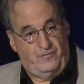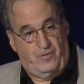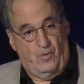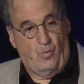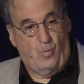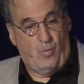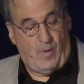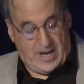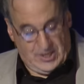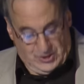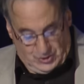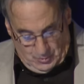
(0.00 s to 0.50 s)

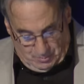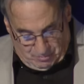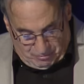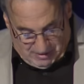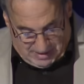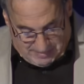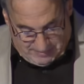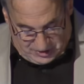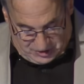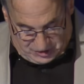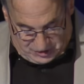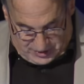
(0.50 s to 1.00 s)
white
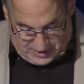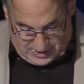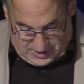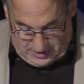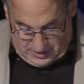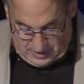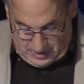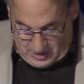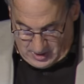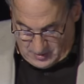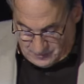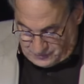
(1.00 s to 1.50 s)

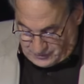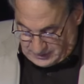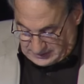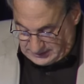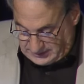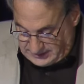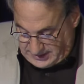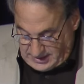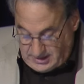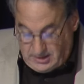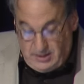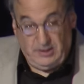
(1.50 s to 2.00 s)
supremacy, for
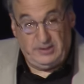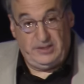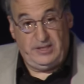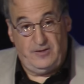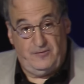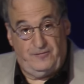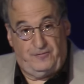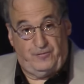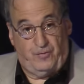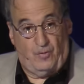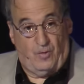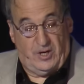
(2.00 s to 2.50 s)
legally
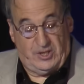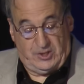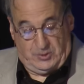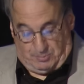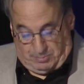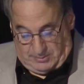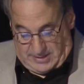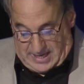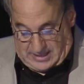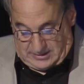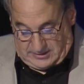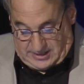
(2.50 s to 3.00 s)
enforced
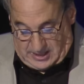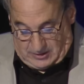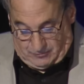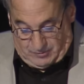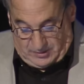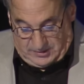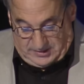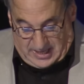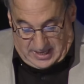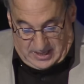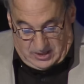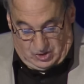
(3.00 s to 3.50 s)
black
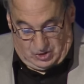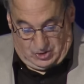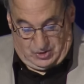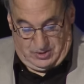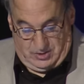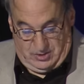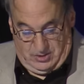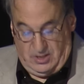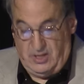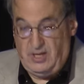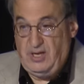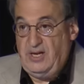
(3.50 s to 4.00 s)

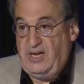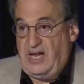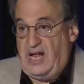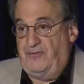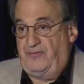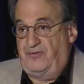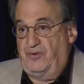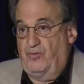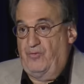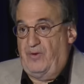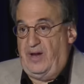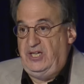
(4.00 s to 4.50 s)
degradation, and
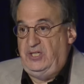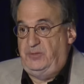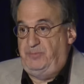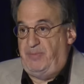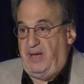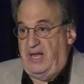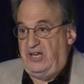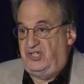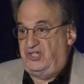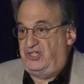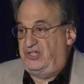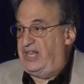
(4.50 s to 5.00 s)
for
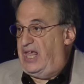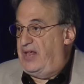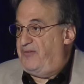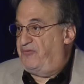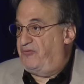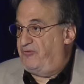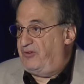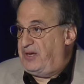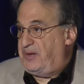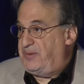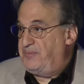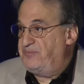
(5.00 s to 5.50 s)
race-based
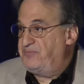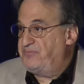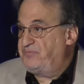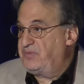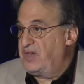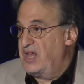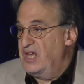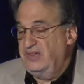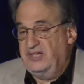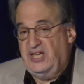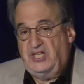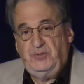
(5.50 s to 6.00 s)
slavery.
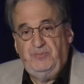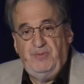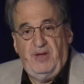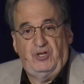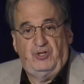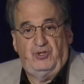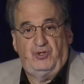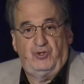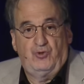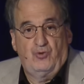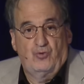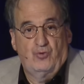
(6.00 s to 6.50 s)
Let's make
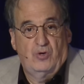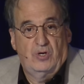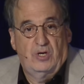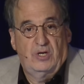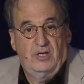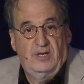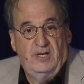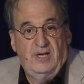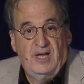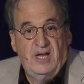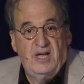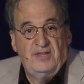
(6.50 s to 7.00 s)

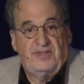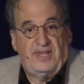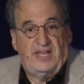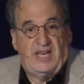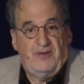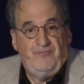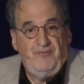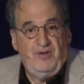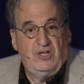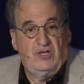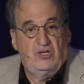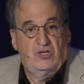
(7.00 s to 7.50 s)
sure that
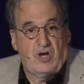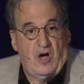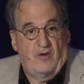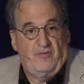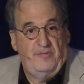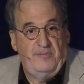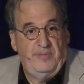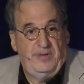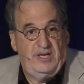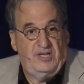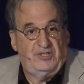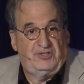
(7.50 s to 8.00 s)
every
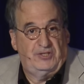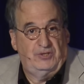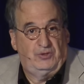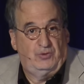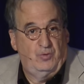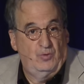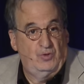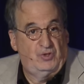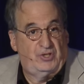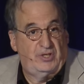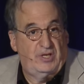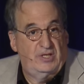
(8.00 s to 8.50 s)
government
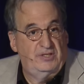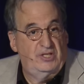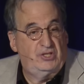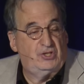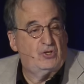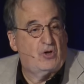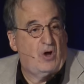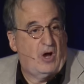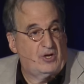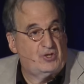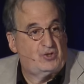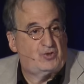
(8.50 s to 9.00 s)
institution in this
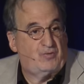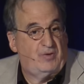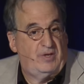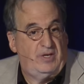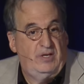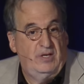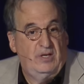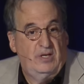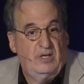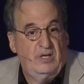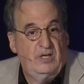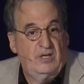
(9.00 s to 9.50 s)

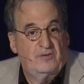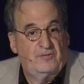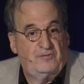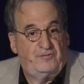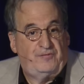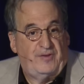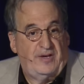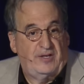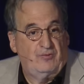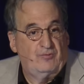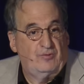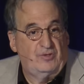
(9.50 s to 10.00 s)
country,
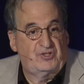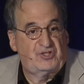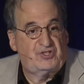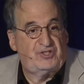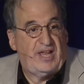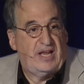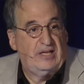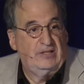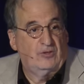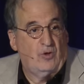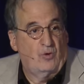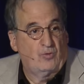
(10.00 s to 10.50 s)
federal,
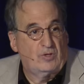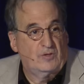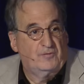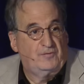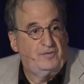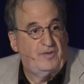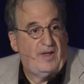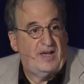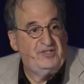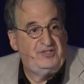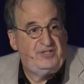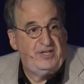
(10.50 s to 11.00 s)
state, and local,
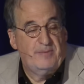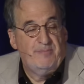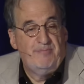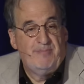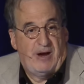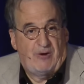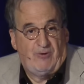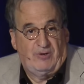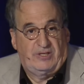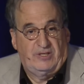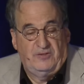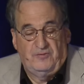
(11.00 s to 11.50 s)
flags the
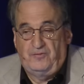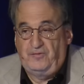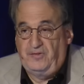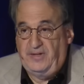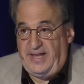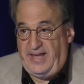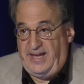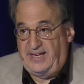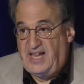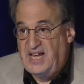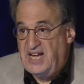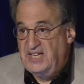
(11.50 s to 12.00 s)
American
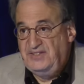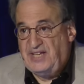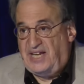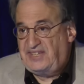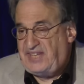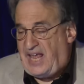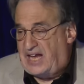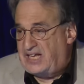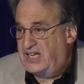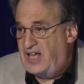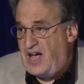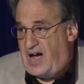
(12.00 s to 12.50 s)
flag, not
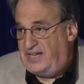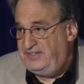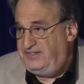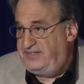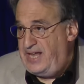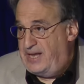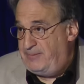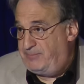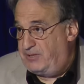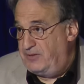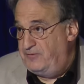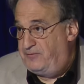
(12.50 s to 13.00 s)
that
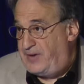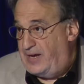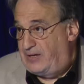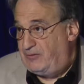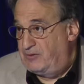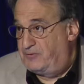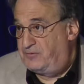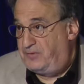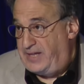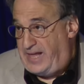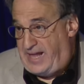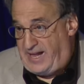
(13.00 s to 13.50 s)
goddamn
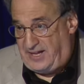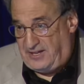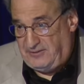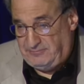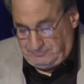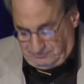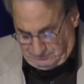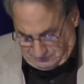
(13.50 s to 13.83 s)
Confederate flag.